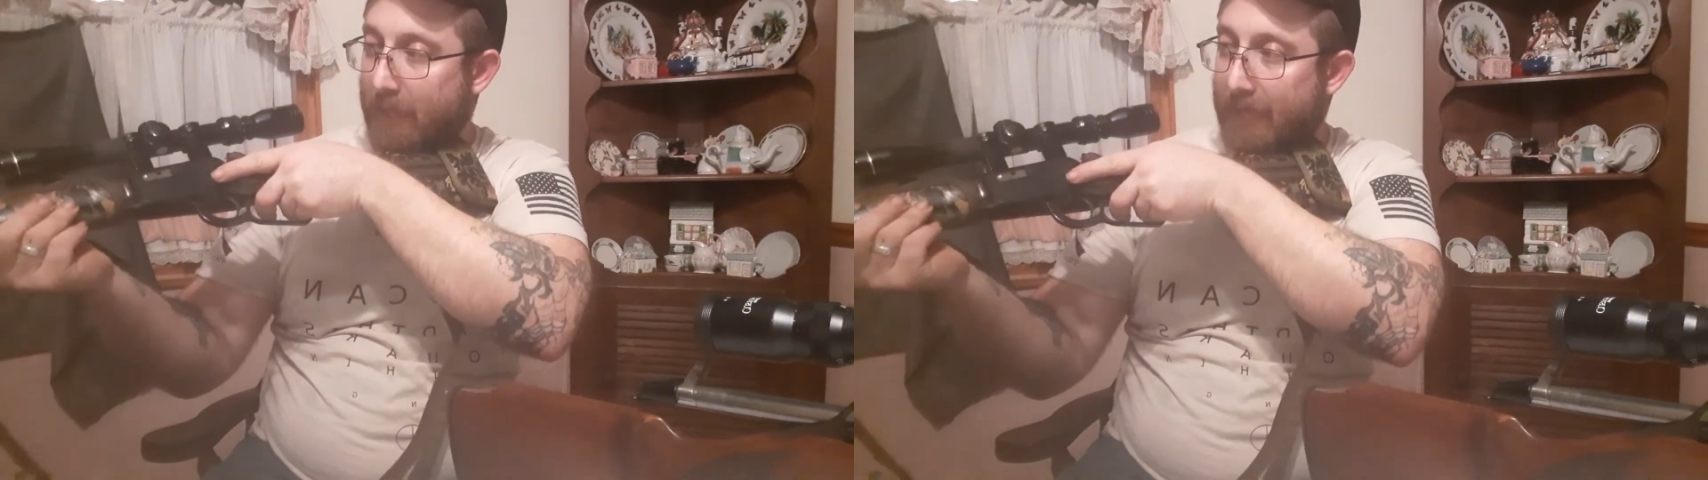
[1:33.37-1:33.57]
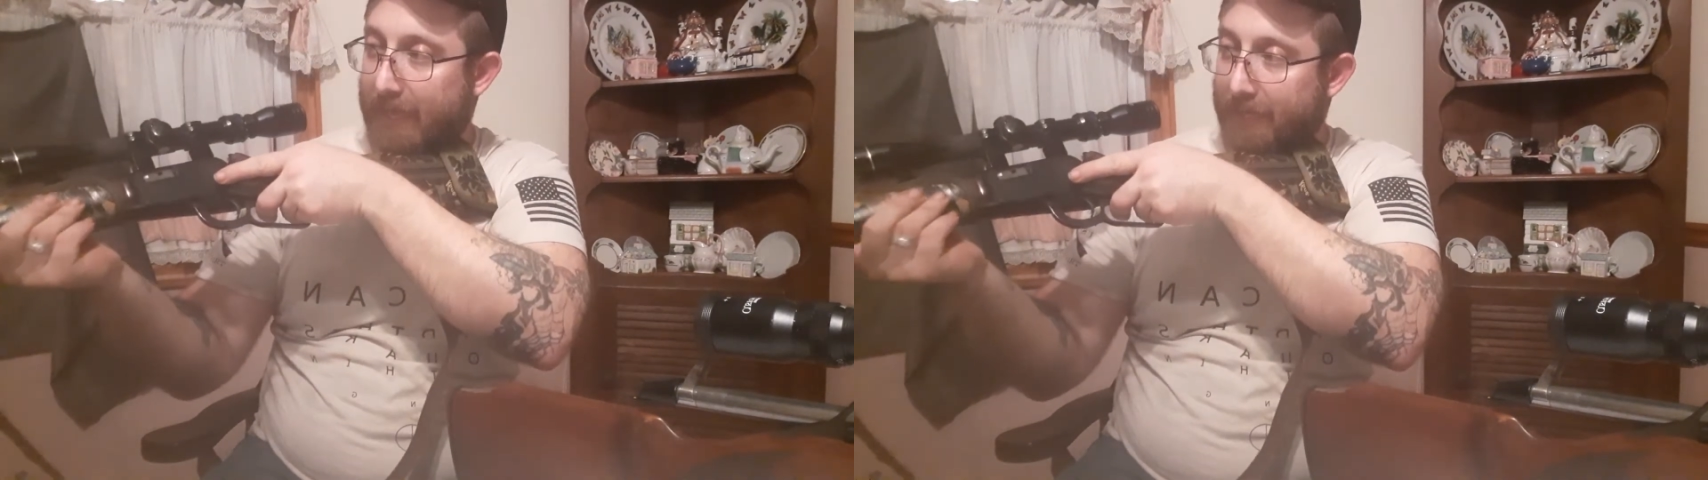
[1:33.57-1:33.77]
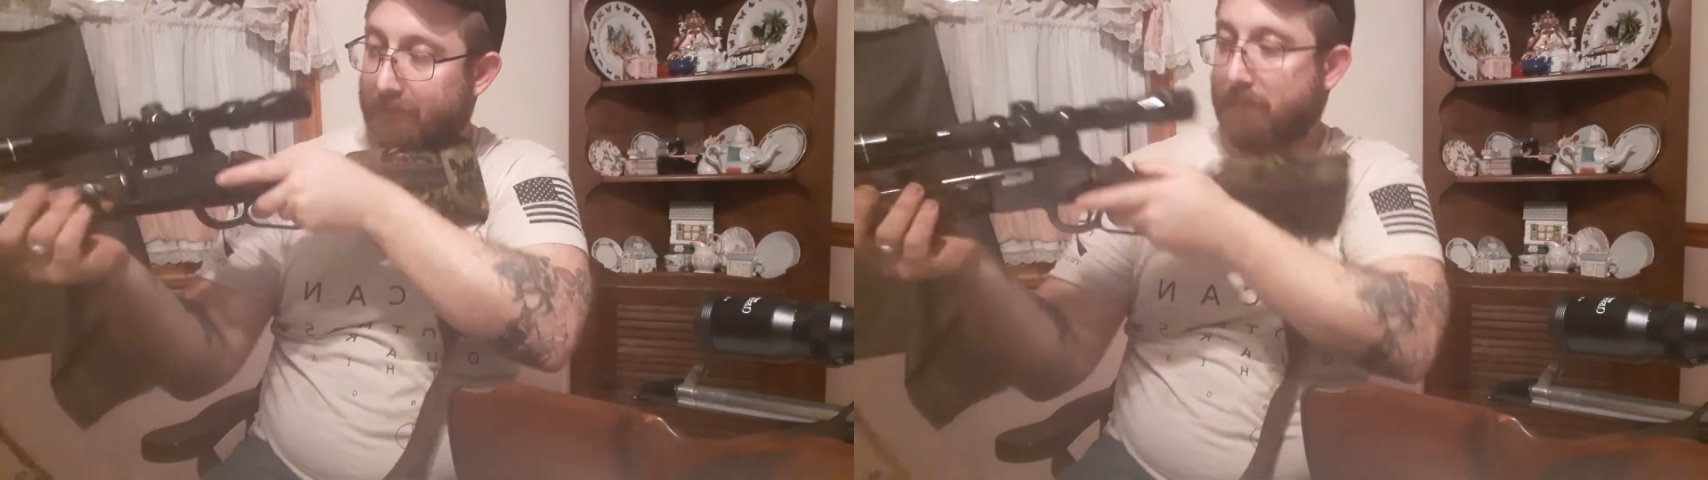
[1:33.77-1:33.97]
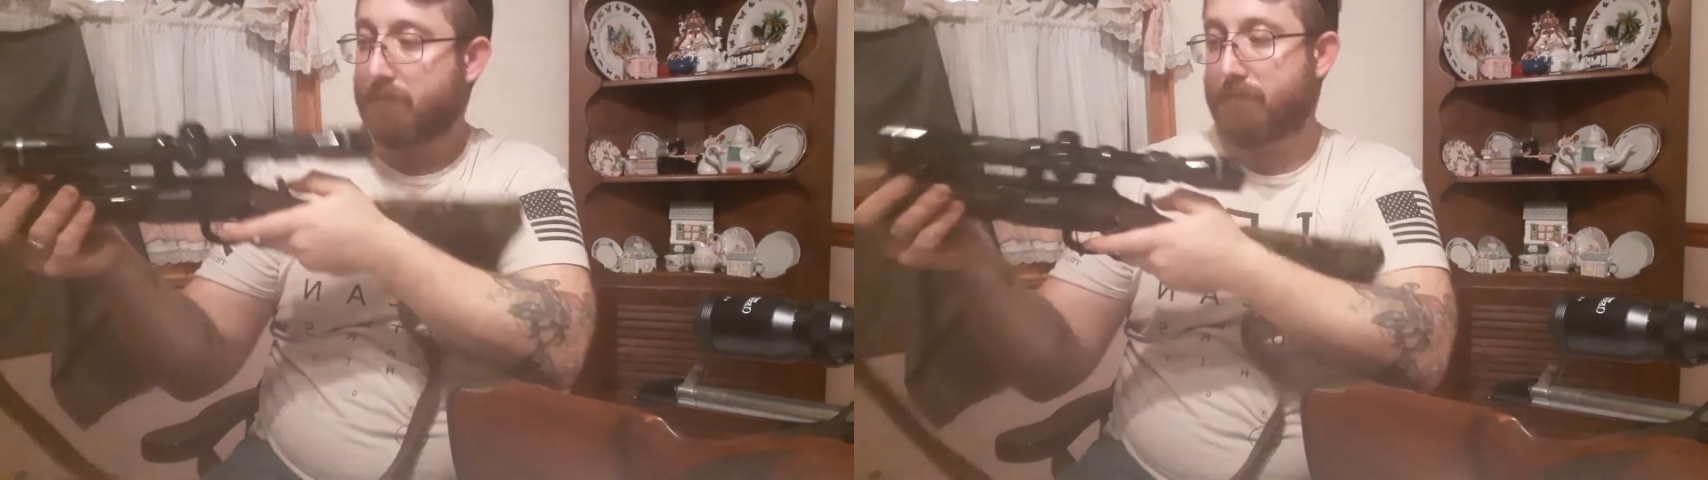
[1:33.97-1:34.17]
And